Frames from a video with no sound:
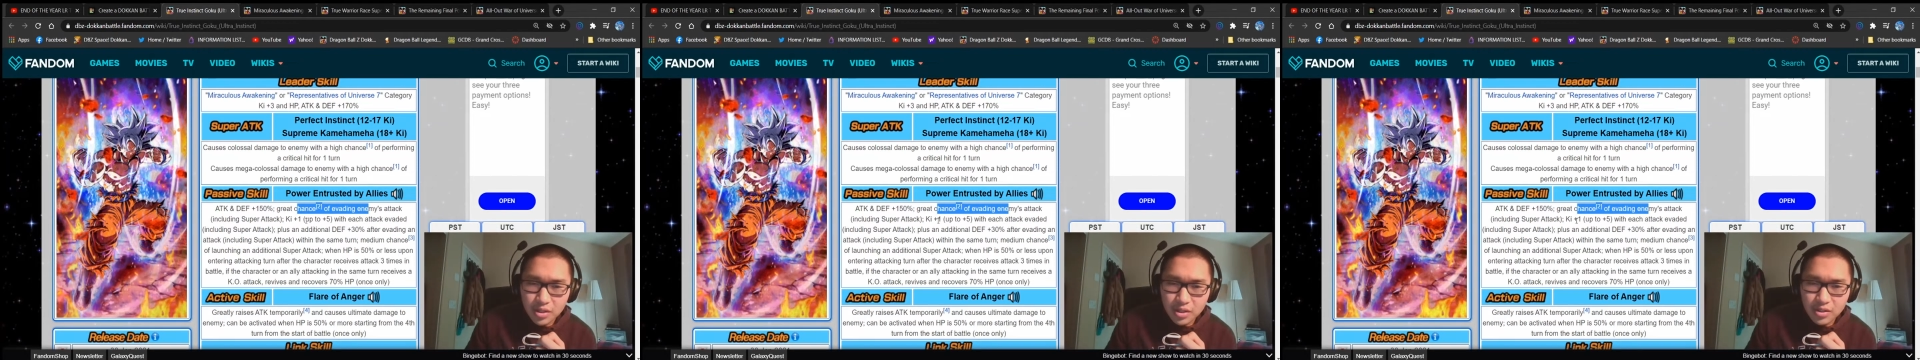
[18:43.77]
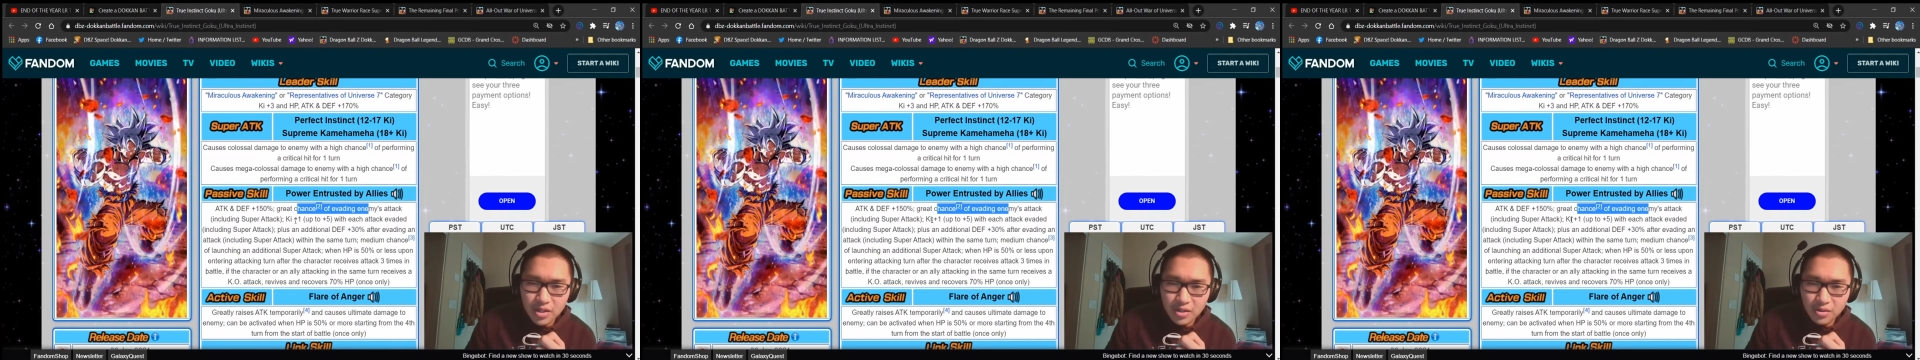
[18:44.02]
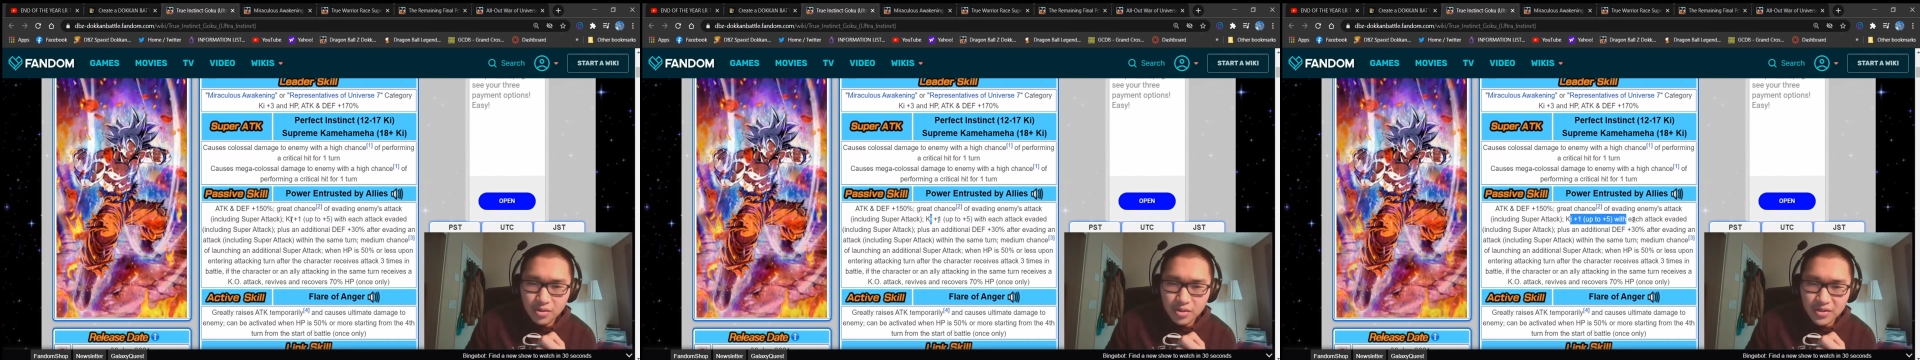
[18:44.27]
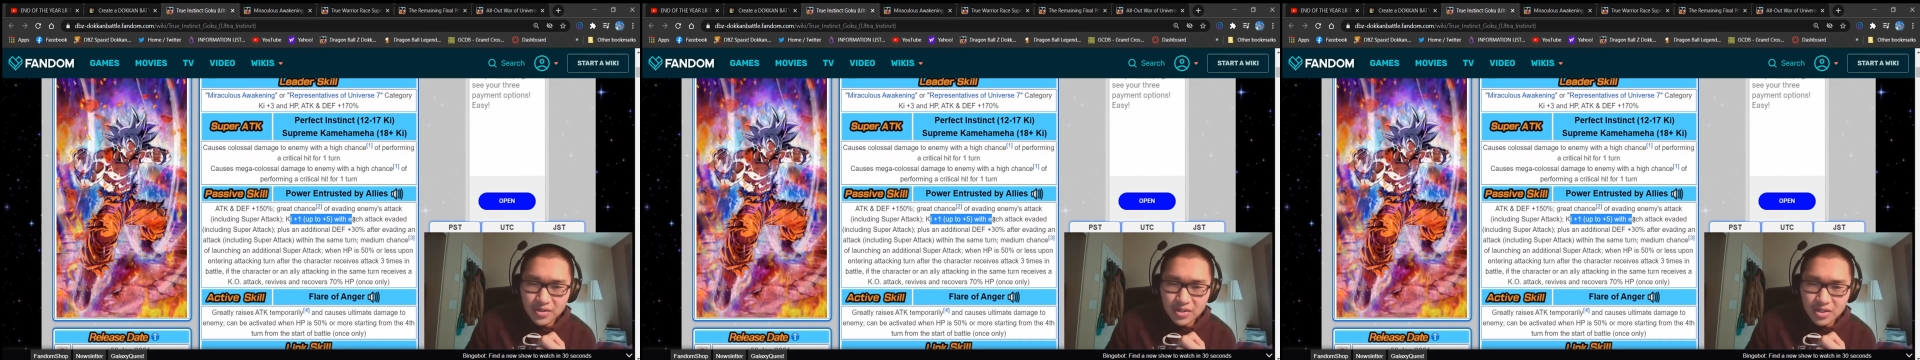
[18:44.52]
he not only
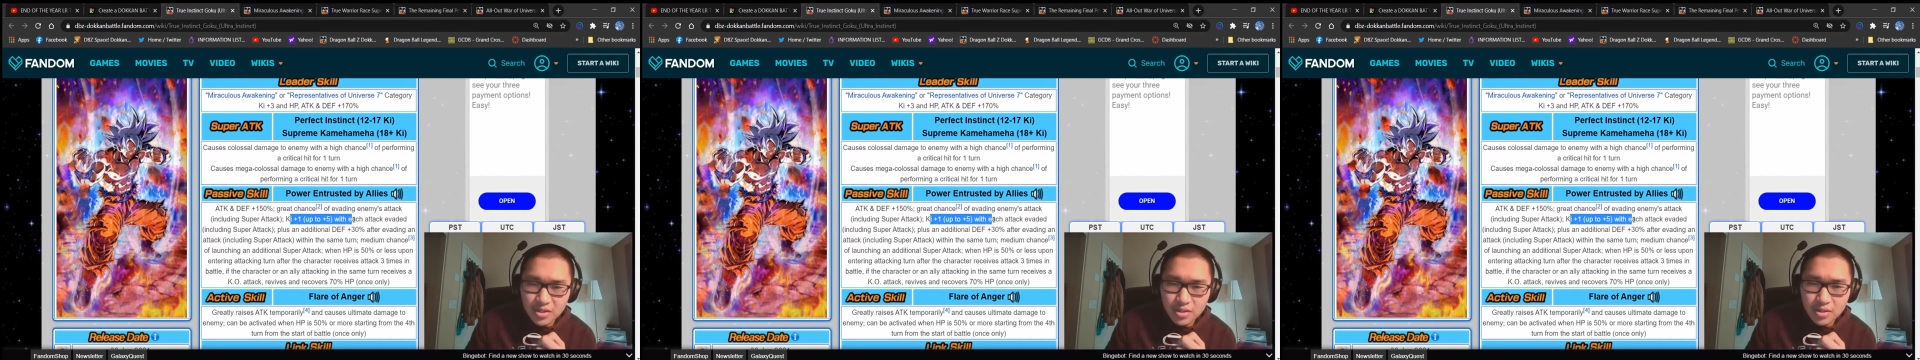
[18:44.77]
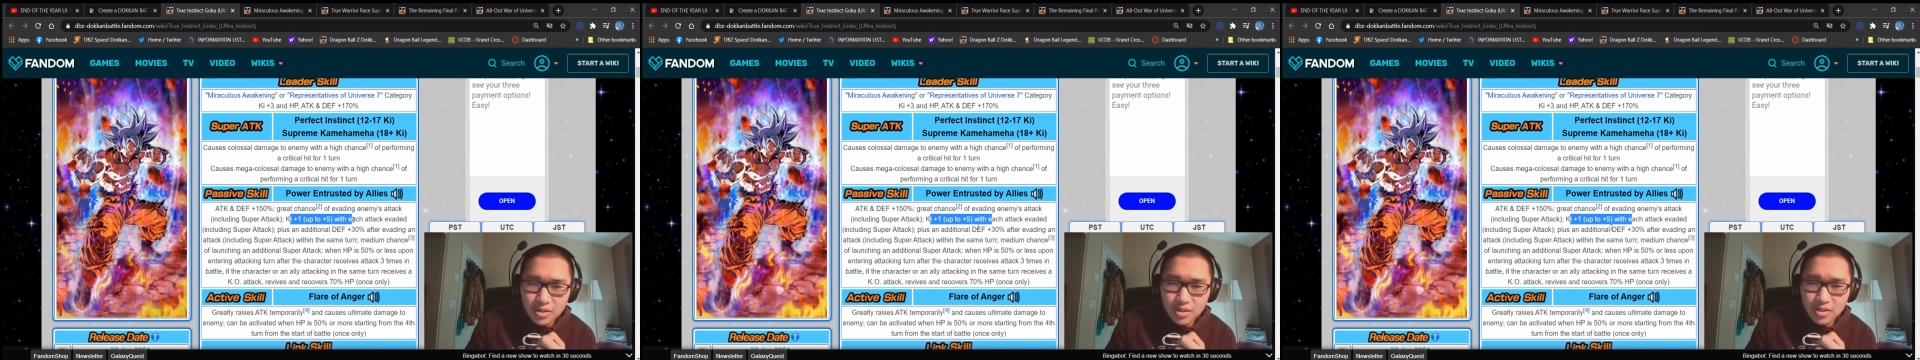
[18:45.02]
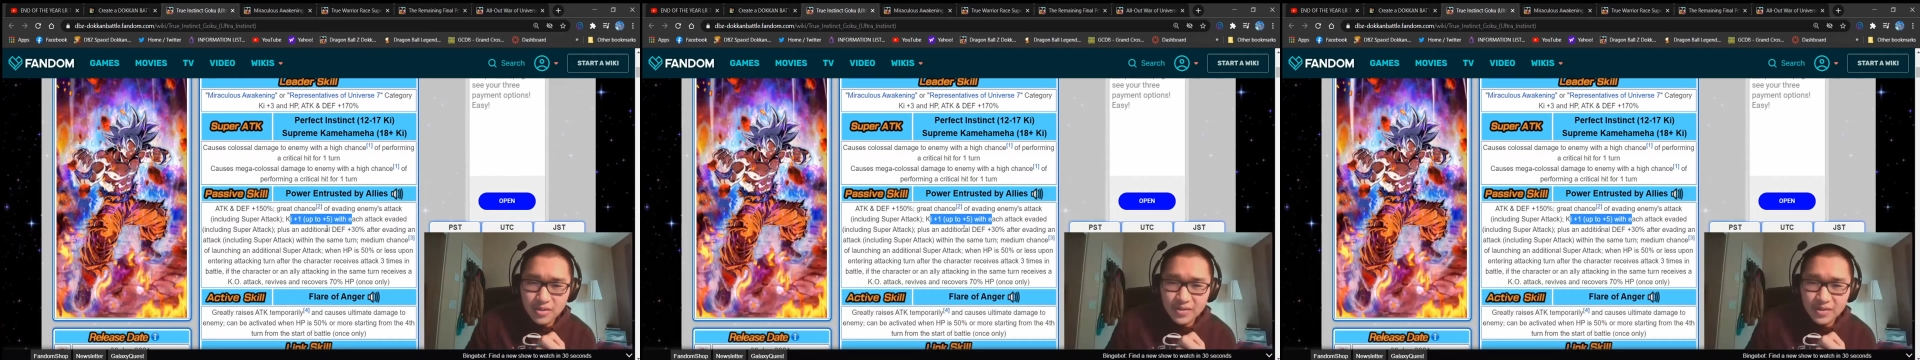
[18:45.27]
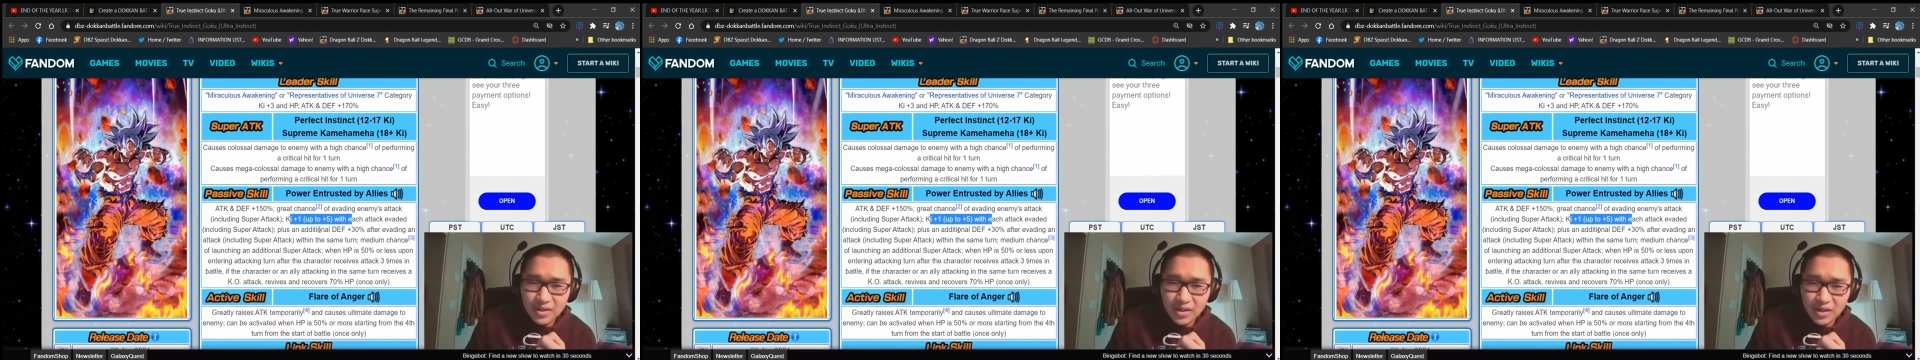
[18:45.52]
gets key, he
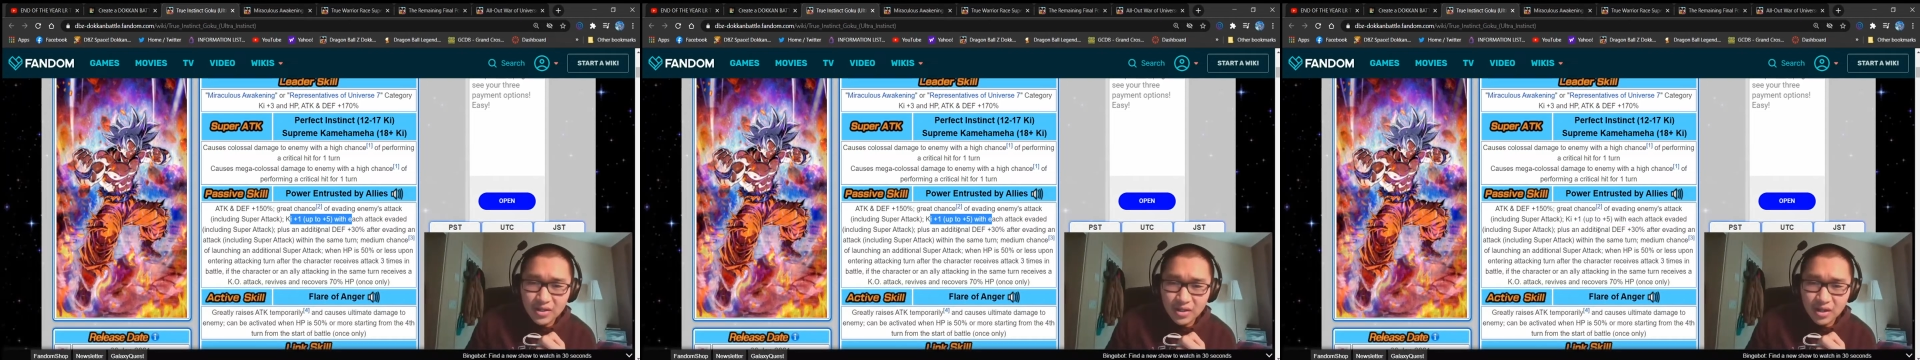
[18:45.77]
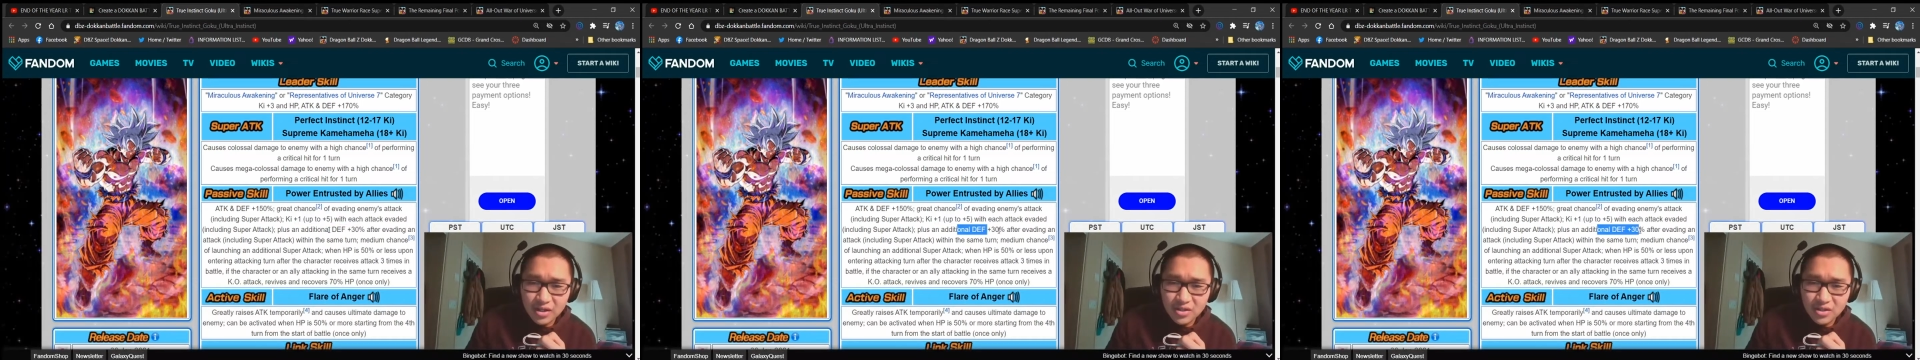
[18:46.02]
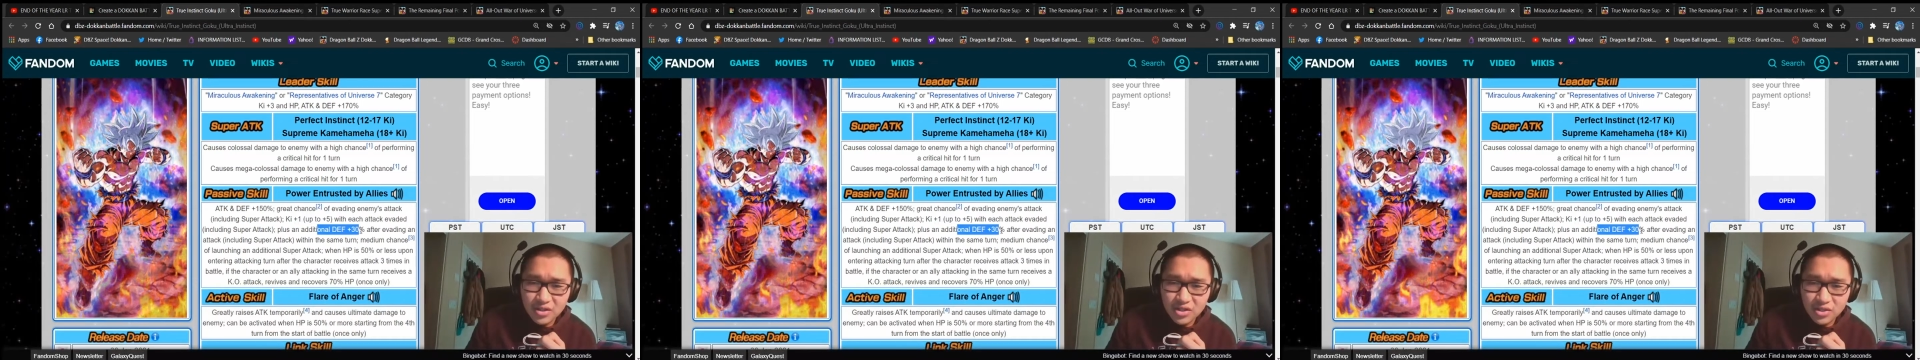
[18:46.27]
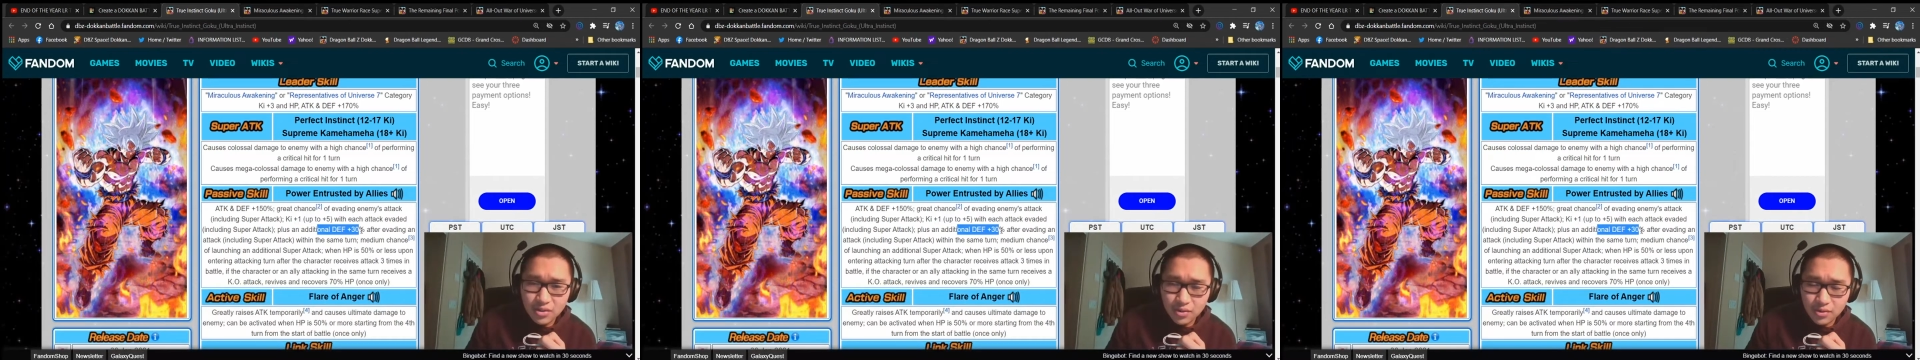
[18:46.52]
gets an
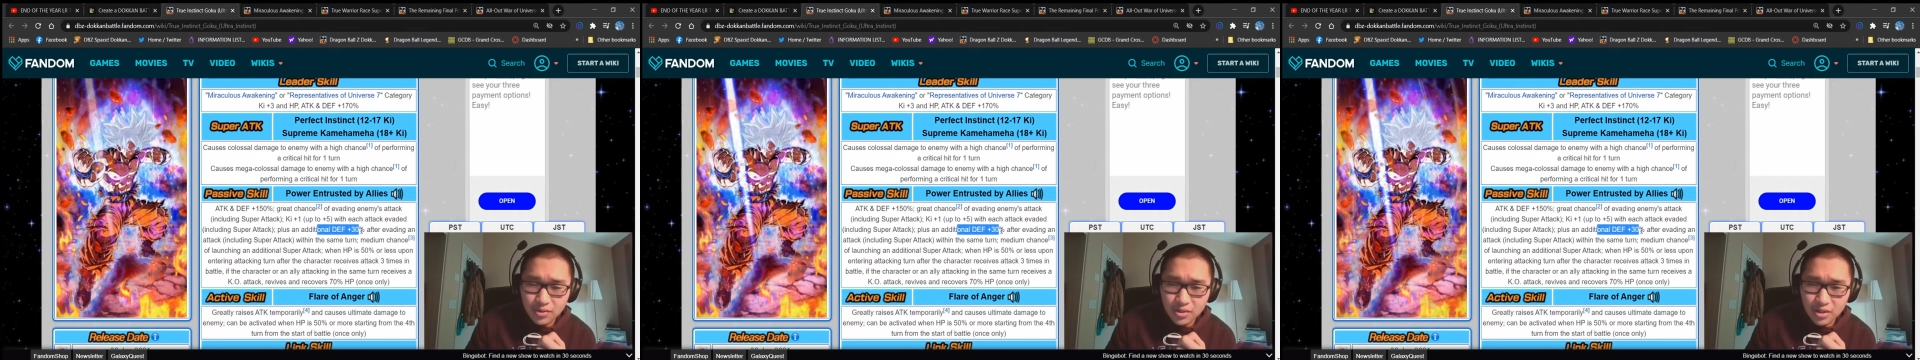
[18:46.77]
unconditional